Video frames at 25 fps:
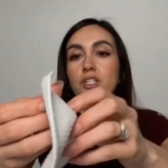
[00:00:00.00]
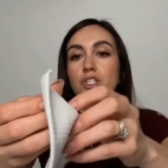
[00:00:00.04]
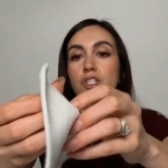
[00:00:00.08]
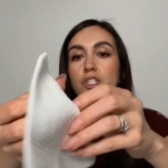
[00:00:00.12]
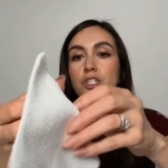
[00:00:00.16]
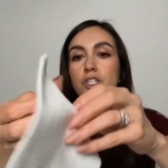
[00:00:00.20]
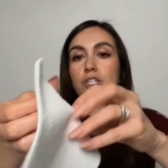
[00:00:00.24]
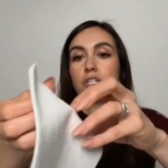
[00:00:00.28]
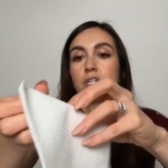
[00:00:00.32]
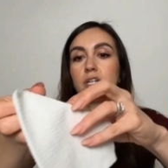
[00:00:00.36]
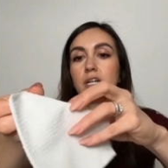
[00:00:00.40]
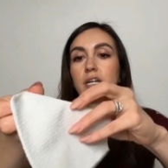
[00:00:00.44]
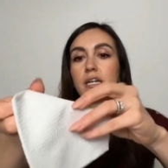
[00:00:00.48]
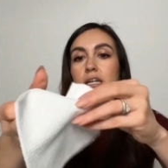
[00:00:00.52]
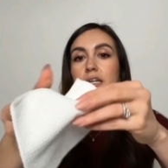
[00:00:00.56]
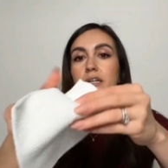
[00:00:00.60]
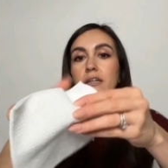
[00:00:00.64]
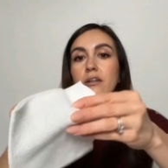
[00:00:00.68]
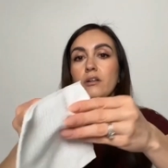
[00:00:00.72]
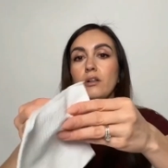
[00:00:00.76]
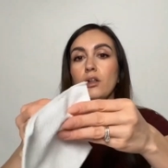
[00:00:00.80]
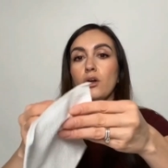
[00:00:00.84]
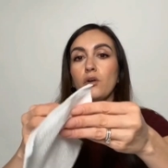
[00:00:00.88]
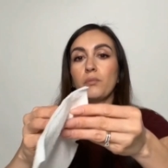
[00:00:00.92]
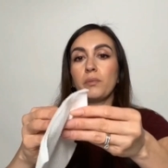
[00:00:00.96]
You see
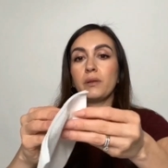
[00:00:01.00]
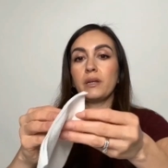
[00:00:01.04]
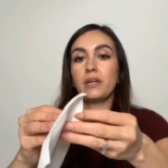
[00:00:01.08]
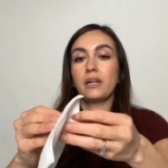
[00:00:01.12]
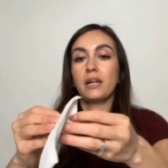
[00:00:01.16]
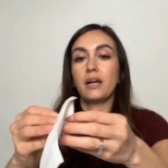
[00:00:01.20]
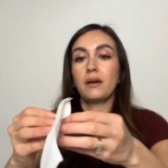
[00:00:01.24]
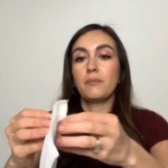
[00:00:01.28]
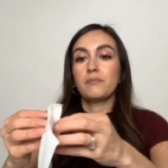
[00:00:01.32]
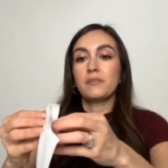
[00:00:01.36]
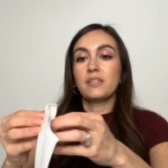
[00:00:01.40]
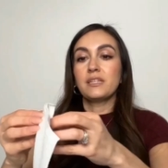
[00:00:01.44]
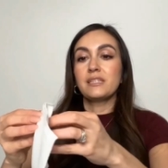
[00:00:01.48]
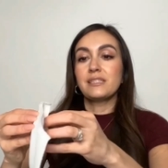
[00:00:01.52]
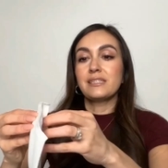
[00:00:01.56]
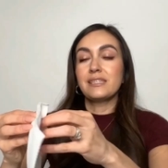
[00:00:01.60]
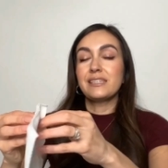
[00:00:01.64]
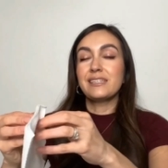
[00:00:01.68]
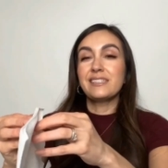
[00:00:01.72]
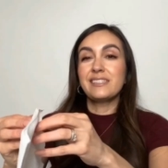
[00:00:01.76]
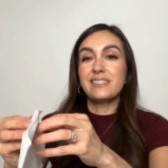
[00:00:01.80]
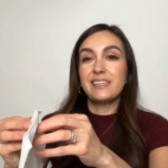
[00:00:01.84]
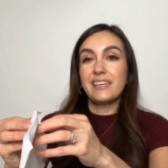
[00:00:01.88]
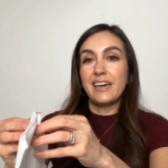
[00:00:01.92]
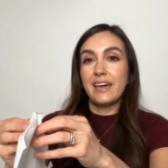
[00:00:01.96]
the
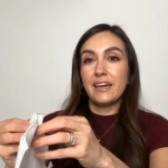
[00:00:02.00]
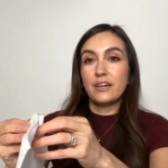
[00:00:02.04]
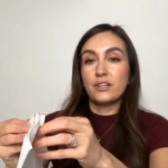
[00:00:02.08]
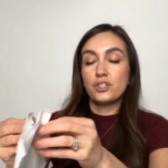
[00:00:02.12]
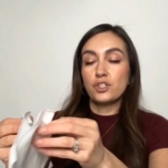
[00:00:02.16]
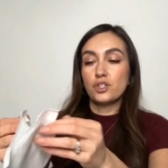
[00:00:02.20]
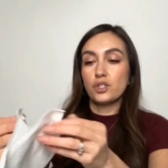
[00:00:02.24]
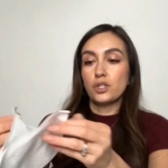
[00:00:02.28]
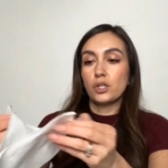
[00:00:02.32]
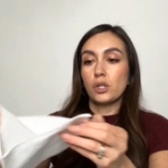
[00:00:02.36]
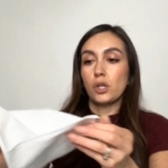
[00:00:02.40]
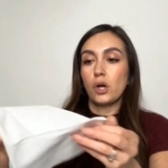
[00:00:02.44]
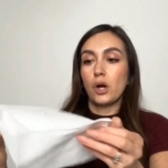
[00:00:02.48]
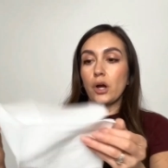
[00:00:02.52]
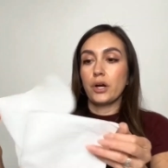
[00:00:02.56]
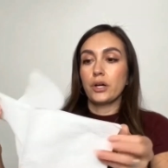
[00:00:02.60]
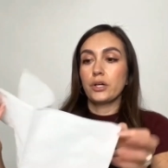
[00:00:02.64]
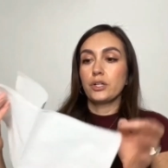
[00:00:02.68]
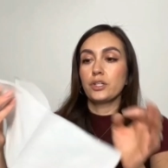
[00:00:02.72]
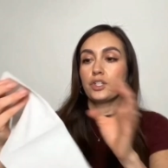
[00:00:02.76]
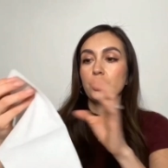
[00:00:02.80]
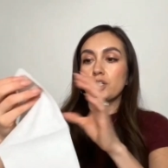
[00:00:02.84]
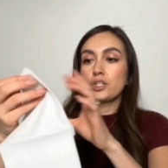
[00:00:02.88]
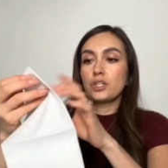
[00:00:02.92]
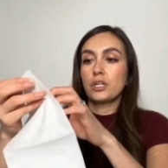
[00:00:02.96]
uh, texture
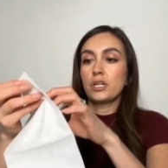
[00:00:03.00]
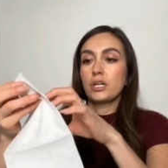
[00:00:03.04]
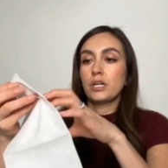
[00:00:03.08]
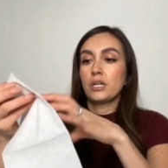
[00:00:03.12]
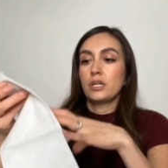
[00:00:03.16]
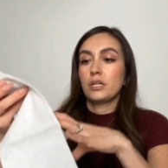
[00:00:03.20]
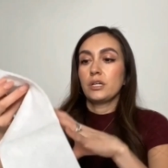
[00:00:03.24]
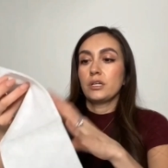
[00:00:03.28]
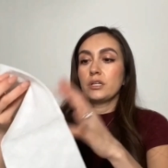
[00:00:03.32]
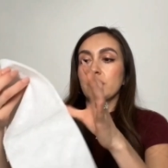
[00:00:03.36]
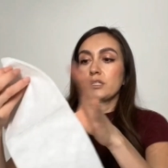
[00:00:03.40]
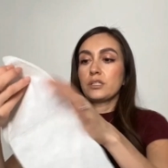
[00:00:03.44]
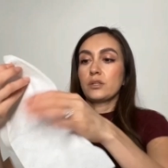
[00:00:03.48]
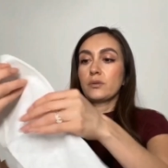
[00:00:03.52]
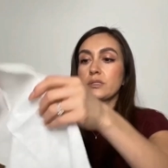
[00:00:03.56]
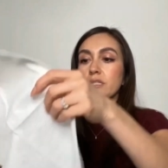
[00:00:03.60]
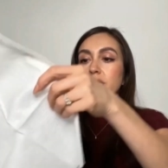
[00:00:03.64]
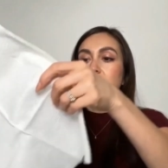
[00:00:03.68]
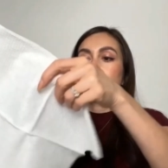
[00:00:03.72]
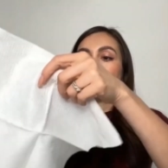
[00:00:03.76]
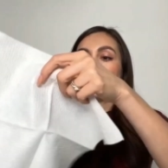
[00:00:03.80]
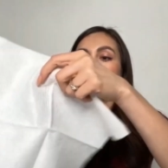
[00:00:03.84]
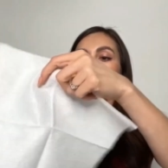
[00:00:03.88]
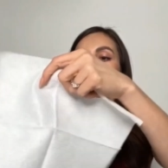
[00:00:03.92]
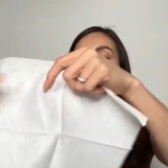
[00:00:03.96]
and I'll open it up. This
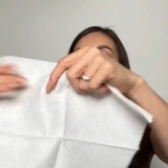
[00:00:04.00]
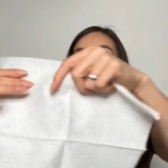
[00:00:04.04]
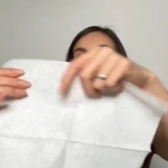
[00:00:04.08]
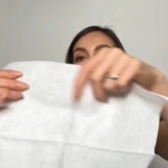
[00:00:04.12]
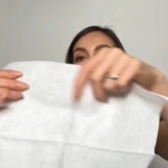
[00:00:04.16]
is the